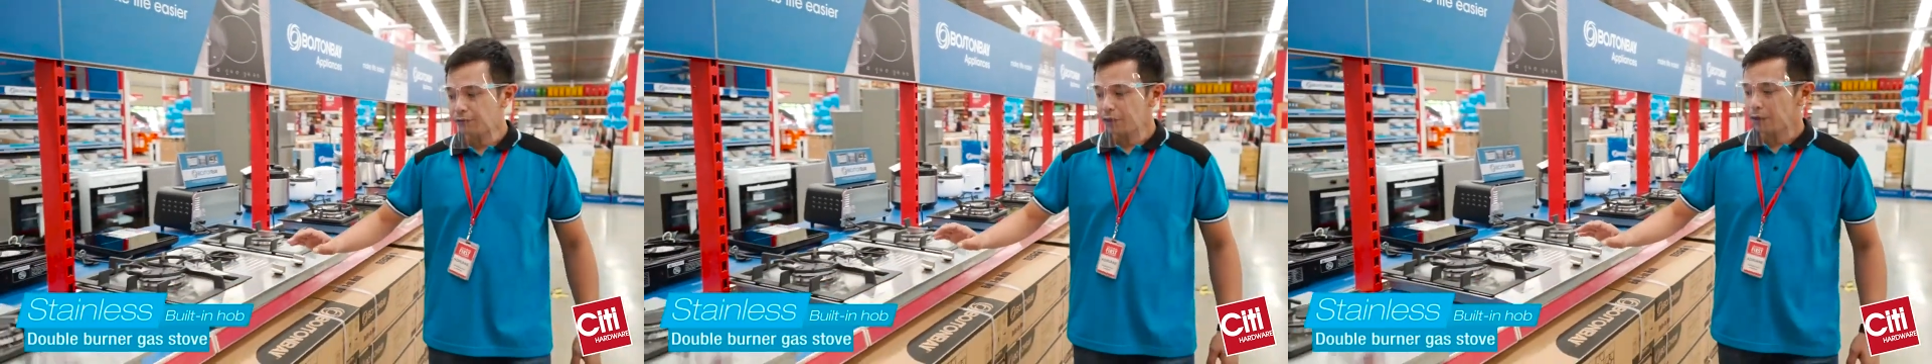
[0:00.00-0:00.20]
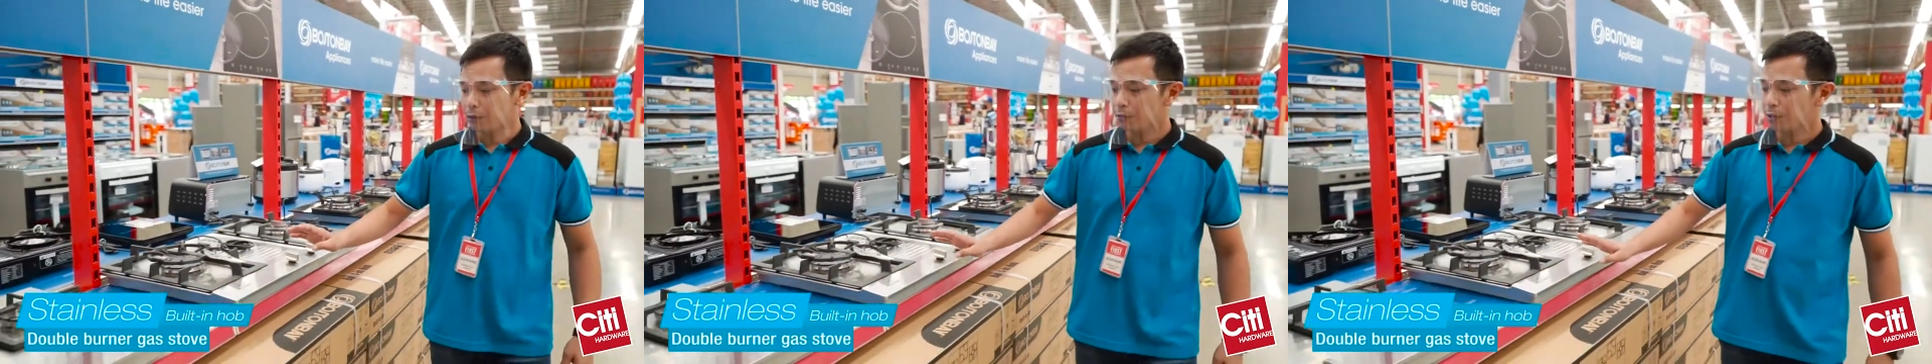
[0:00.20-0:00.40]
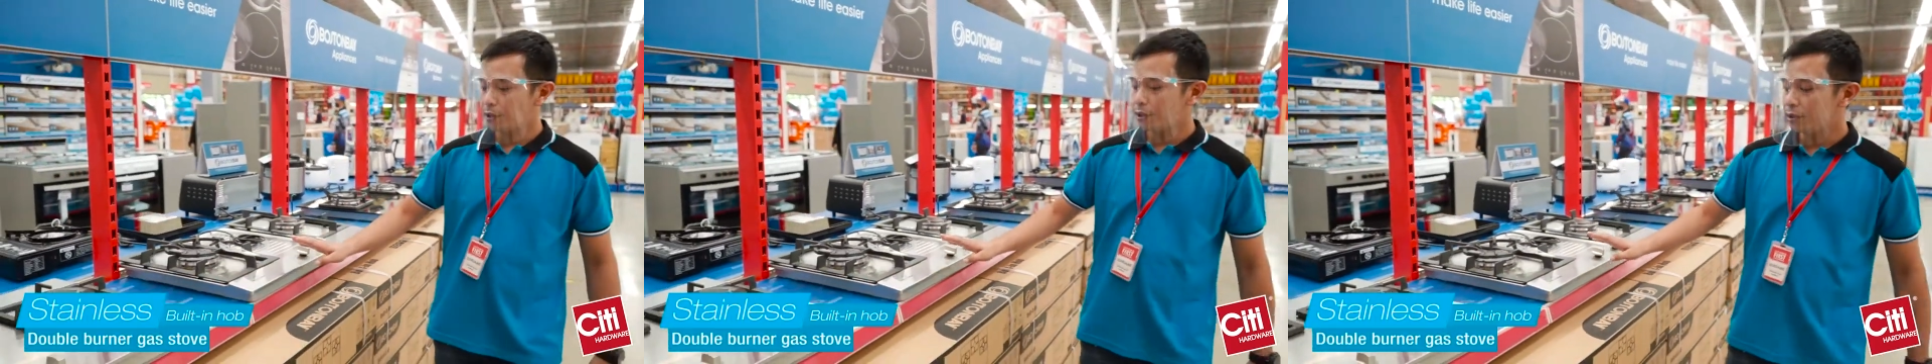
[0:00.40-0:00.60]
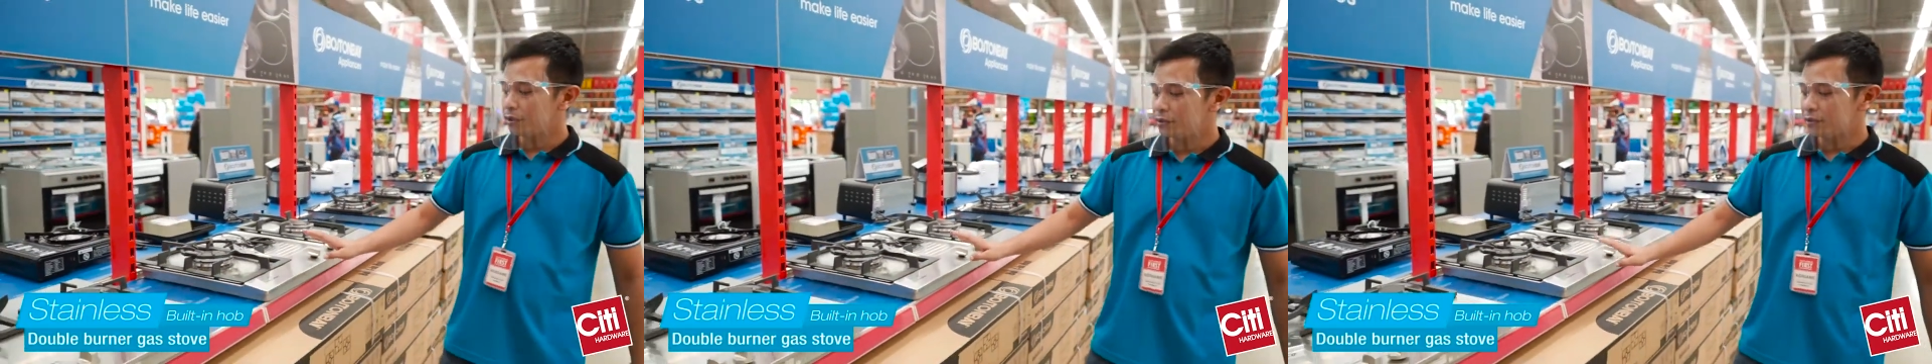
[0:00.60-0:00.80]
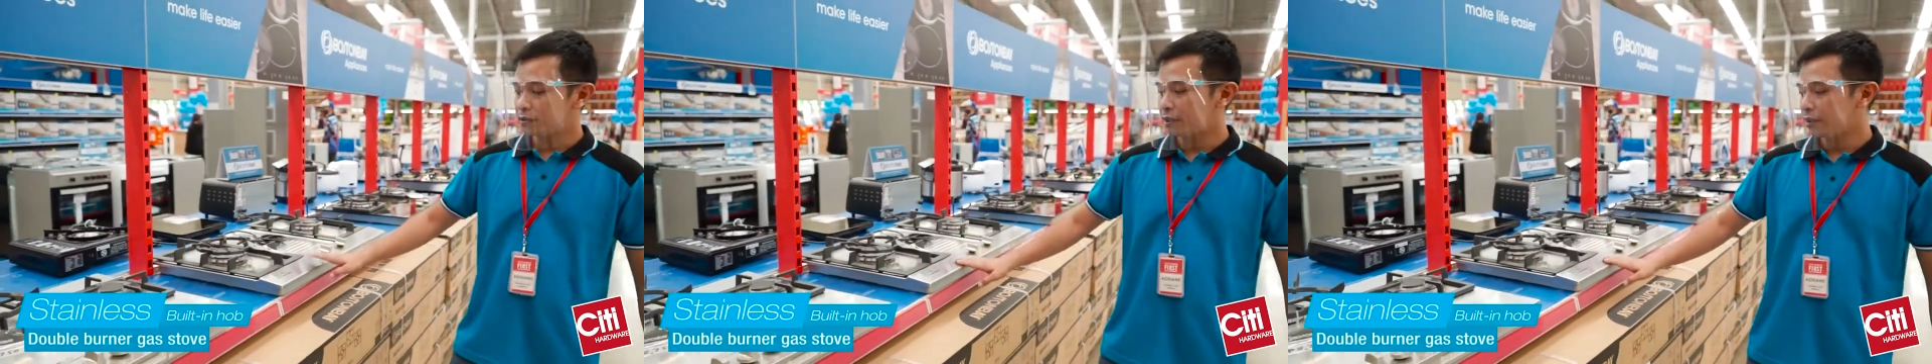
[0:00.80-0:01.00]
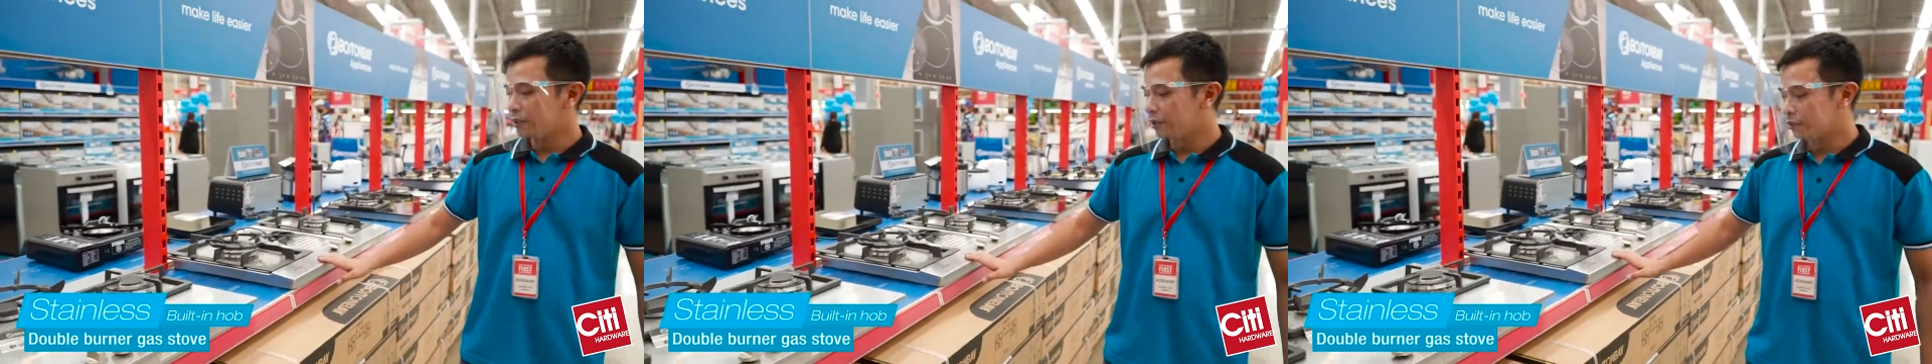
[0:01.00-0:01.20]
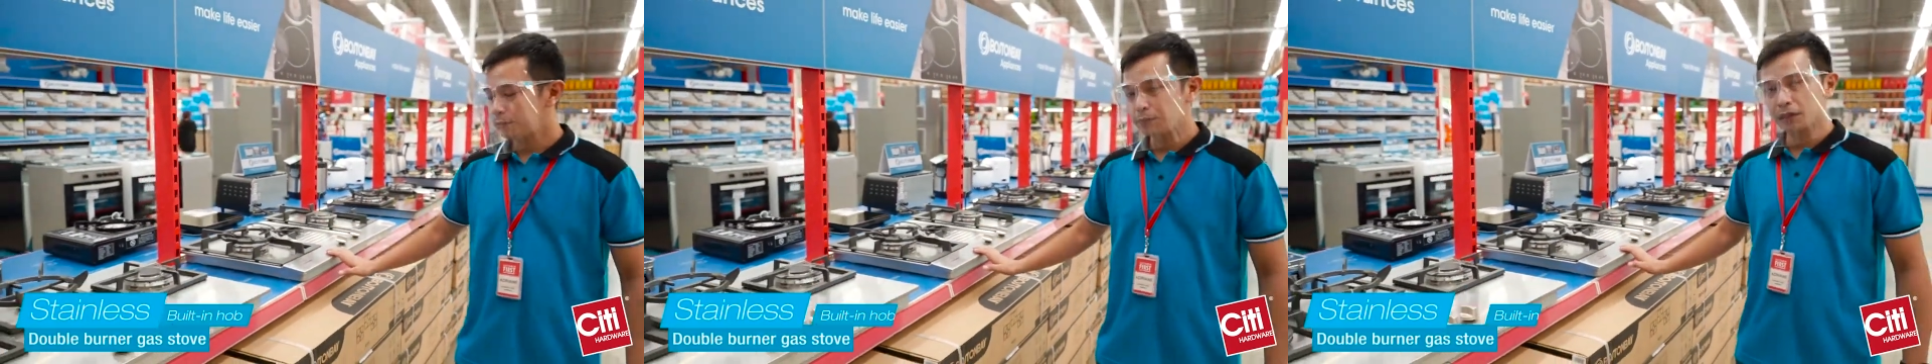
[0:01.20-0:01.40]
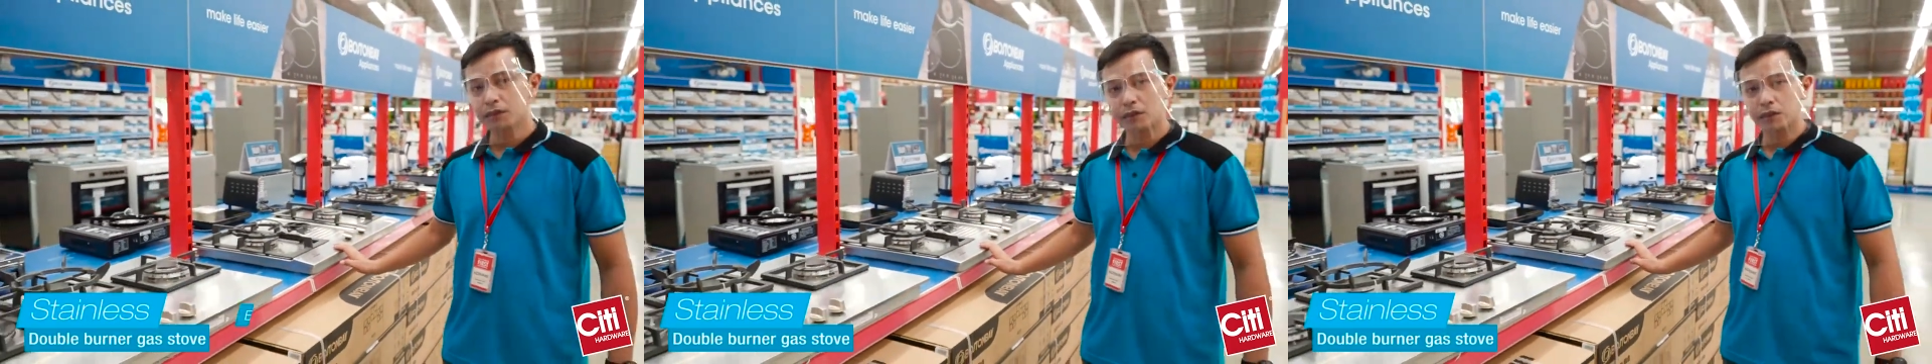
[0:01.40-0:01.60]
our stainless
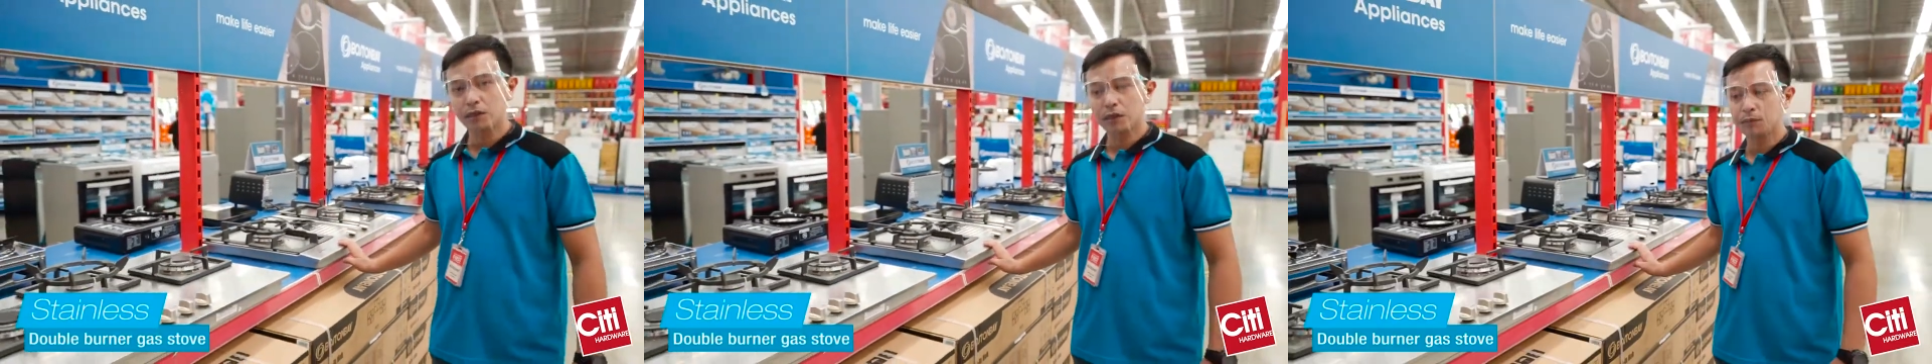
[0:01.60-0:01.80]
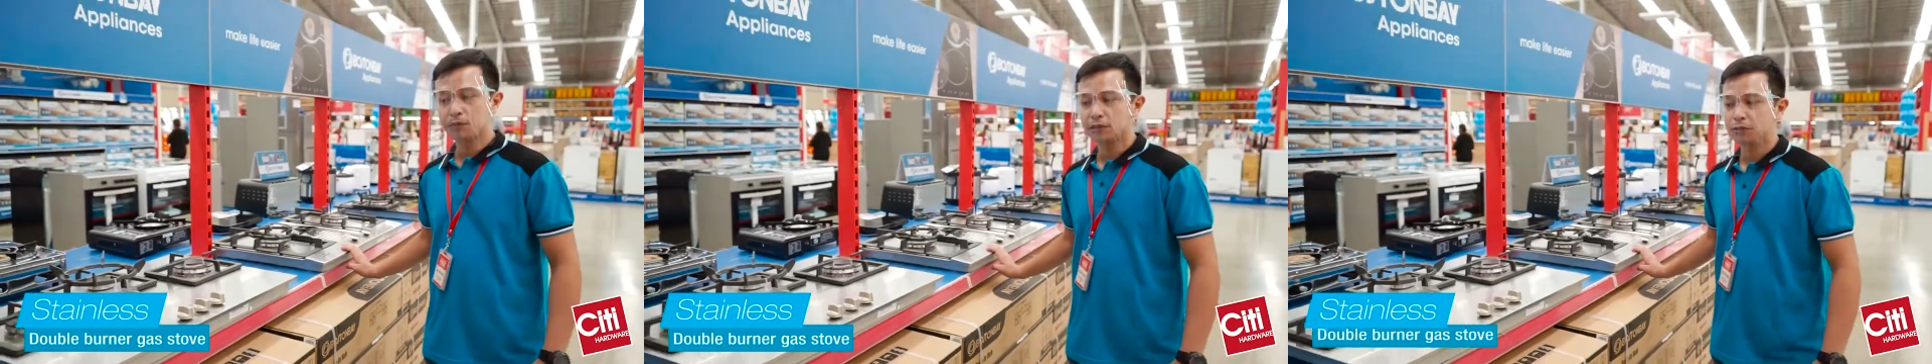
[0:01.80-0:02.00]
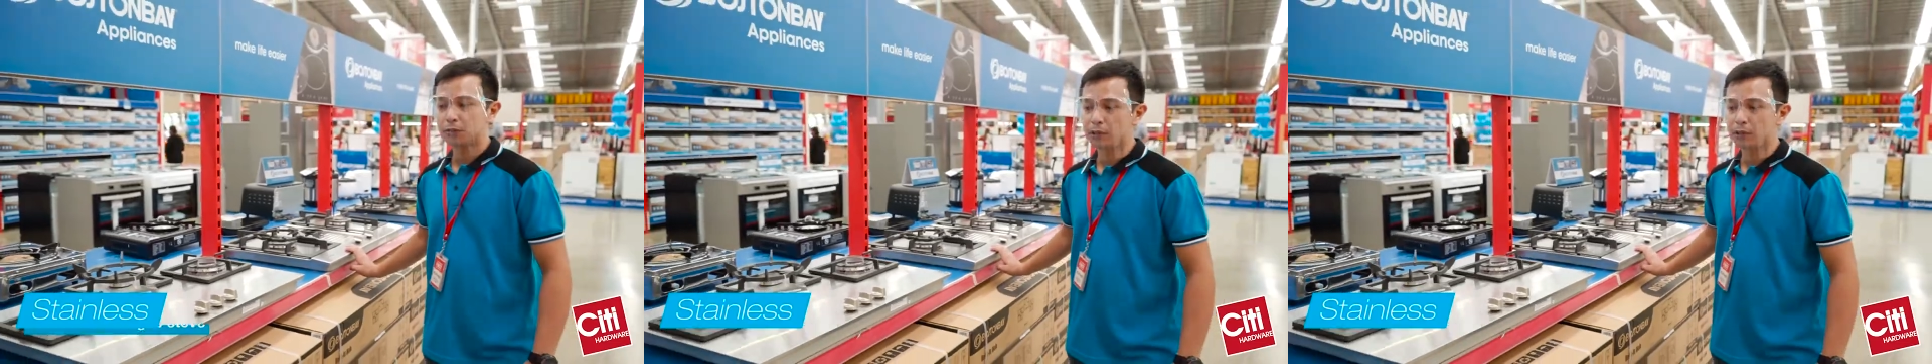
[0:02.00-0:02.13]
built-in hubs as